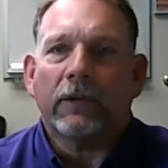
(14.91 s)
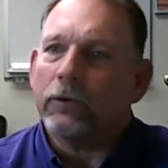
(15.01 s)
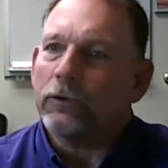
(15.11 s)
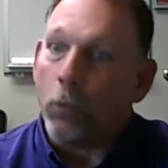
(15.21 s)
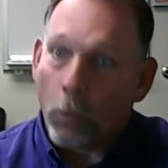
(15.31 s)
I know
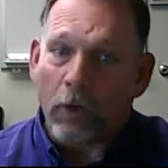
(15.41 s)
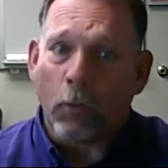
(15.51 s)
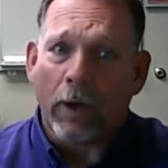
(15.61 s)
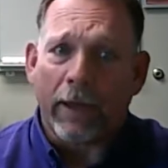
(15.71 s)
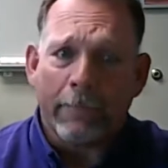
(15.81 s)
it's one
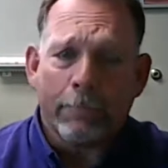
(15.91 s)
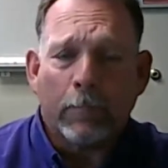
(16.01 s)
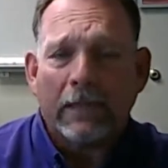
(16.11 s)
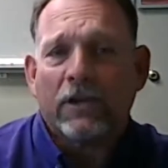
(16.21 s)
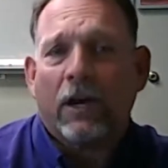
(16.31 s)
way,
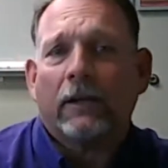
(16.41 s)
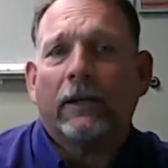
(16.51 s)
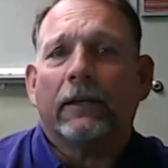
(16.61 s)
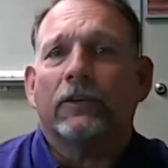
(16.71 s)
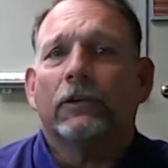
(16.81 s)
me
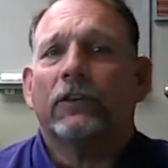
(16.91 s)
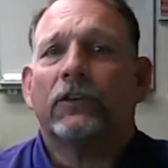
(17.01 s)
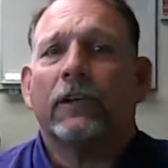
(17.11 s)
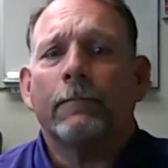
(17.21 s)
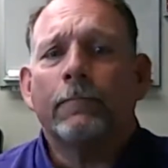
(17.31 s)
talking and you
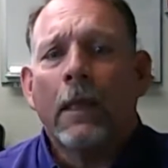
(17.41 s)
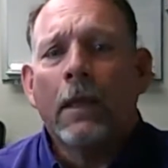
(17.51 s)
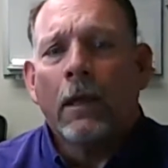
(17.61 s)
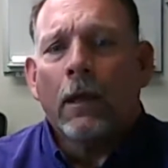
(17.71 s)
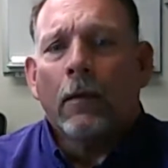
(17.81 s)
listening,
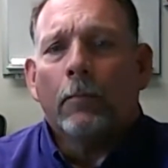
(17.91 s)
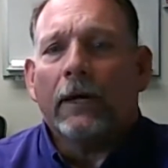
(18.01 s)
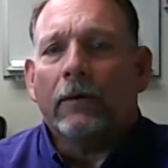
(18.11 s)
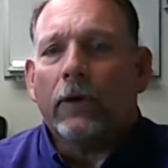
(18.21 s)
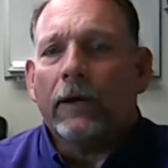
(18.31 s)

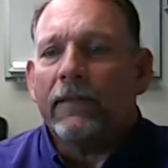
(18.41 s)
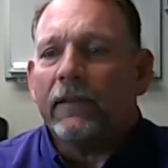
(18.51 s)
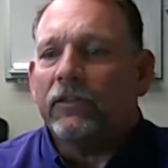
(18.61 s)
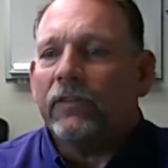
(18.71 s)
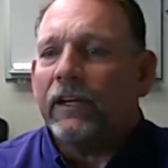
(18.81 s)
but running
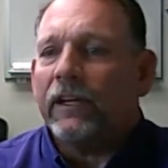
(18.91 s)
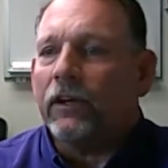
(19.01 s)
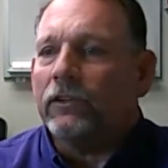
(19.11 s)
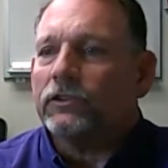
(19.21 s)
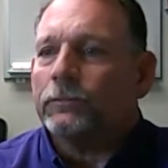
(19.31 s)
these
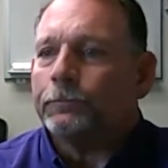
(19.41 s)
videos.